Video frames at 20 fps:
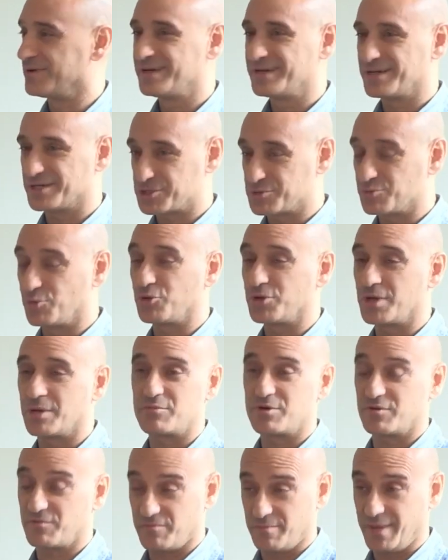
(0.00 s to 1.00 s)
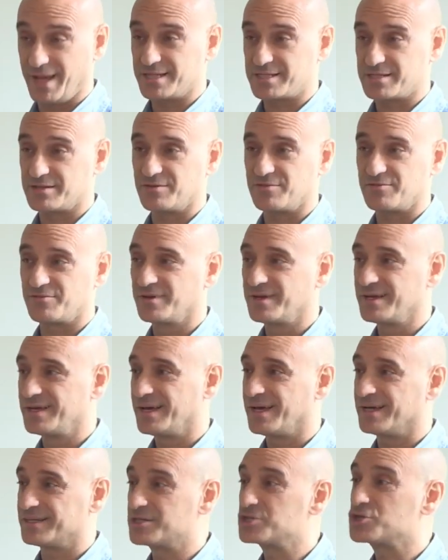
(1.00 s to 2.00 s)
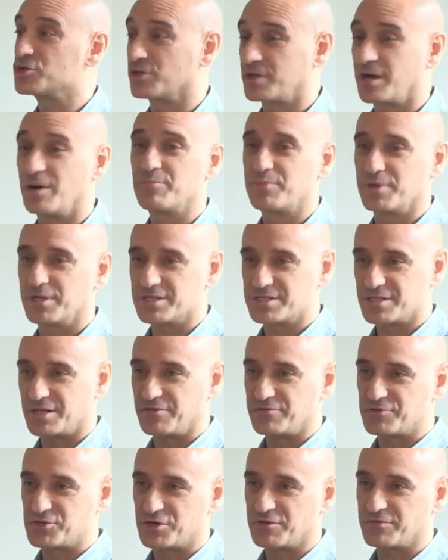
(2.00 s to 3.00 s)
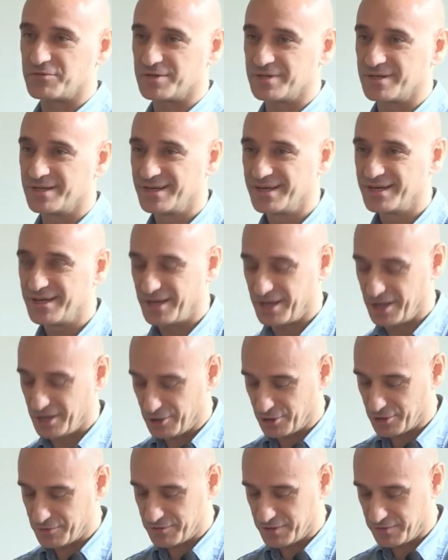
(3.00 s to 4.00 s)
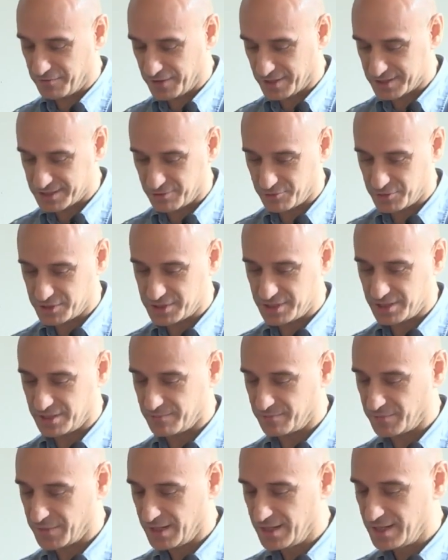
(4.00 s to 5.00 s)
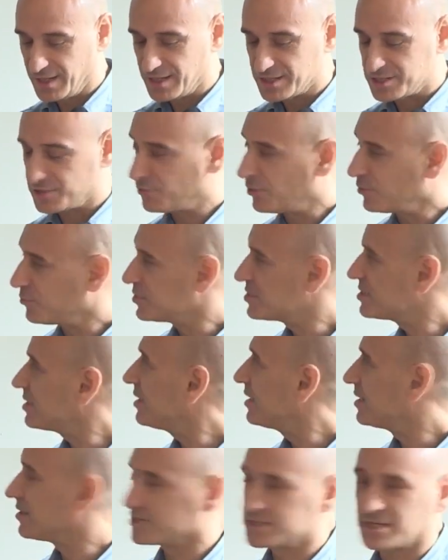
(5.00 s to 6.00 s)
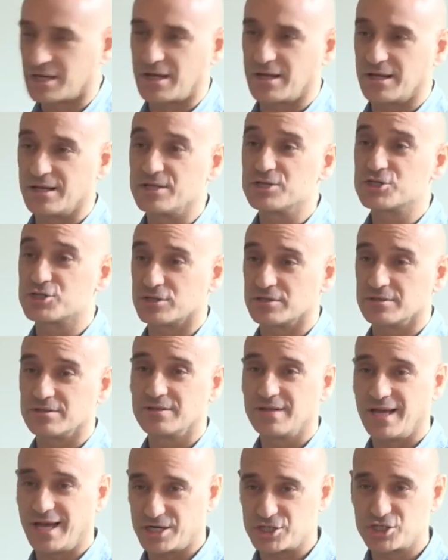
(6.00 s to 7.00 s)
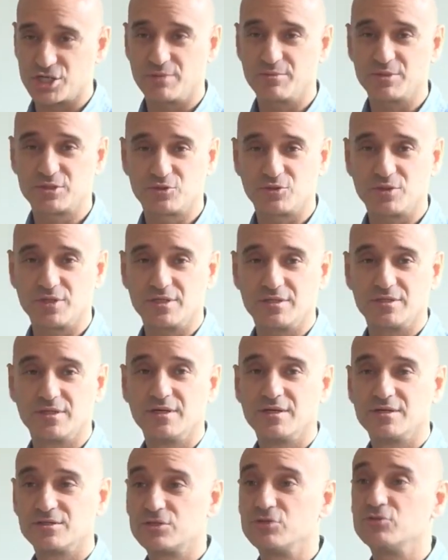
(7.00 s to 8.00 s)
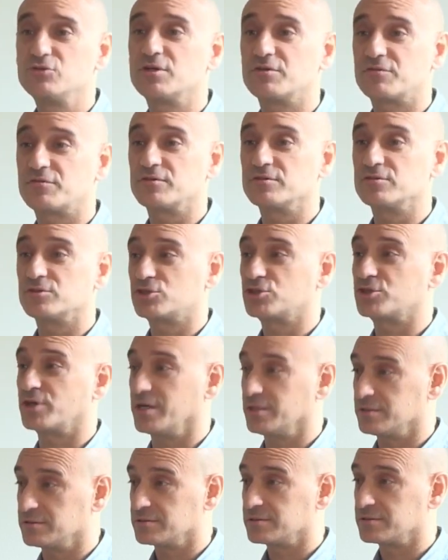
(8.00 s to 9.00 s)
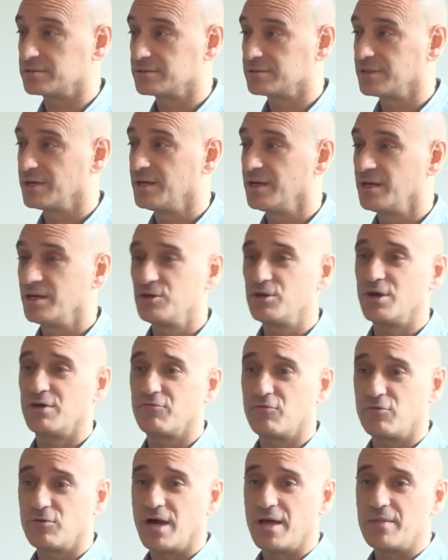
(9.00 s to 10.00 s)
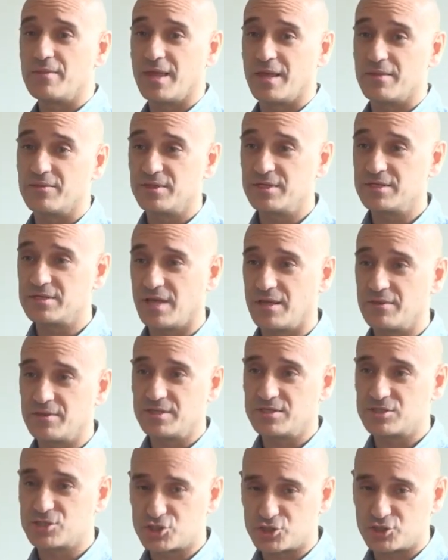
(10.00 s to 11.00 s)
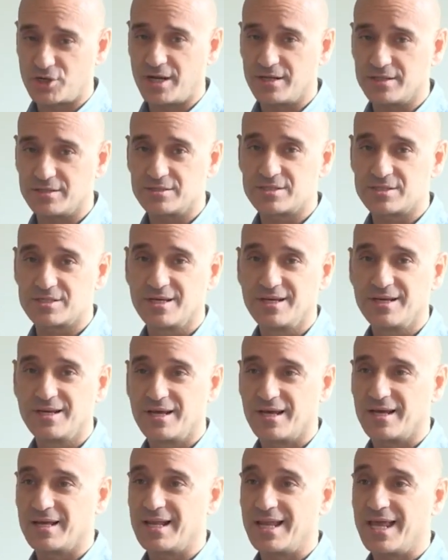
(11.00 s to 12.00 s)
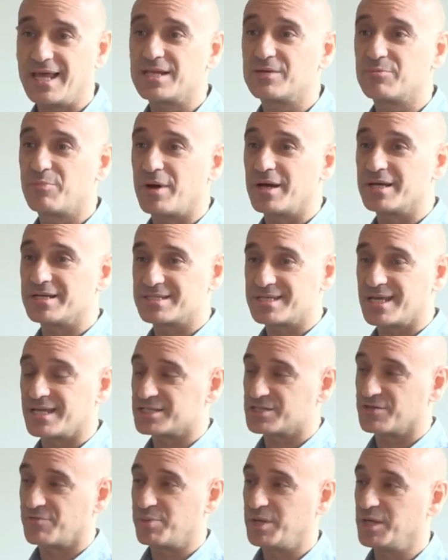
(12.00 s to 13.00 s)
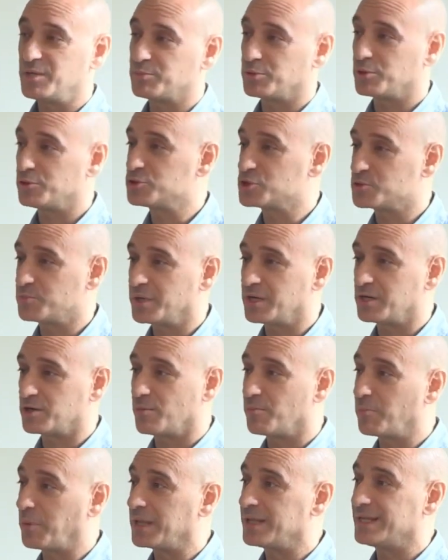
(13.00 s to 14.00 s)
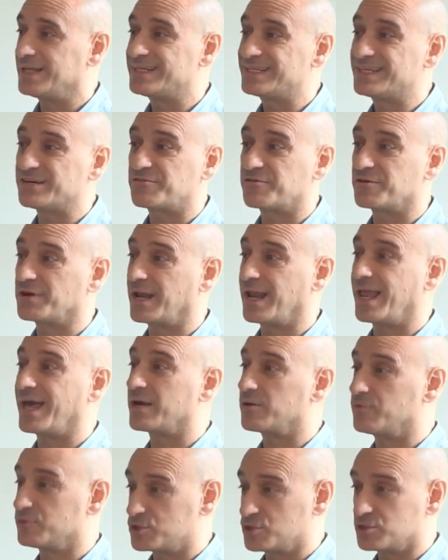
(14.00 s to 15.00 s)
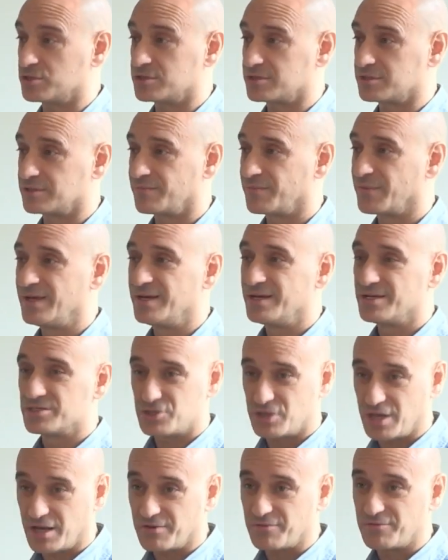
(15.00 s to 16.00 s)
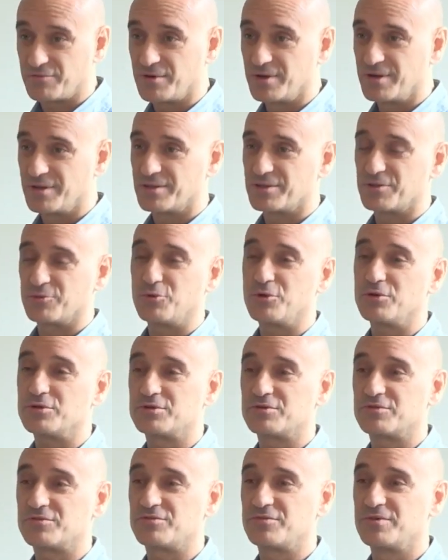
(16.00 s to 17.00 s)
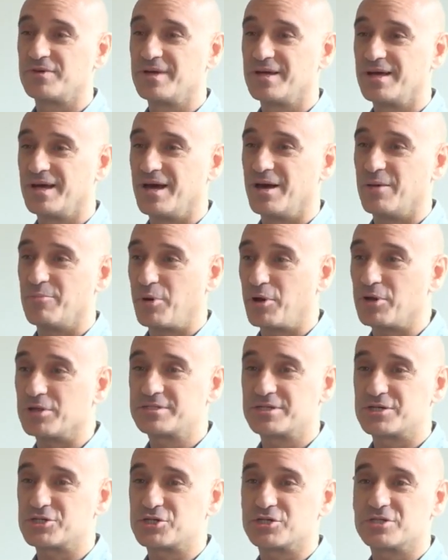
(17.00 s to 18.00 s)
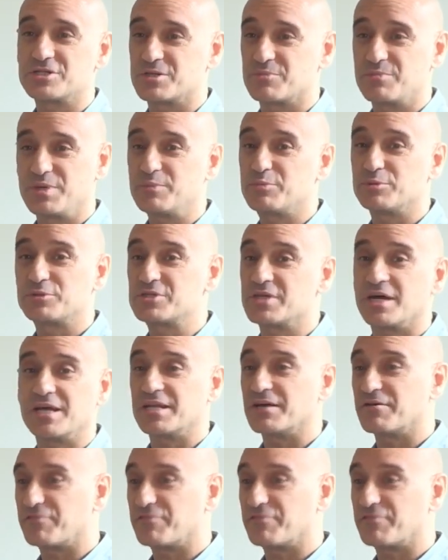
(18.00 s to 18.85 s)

a small number of massive digital companies that have driven a lot of the effects that we see. So what we see here is a collision actually between two different trends. You have and these trends are led by sets of people who speak completely different languages. So you have the world of politicians and people designing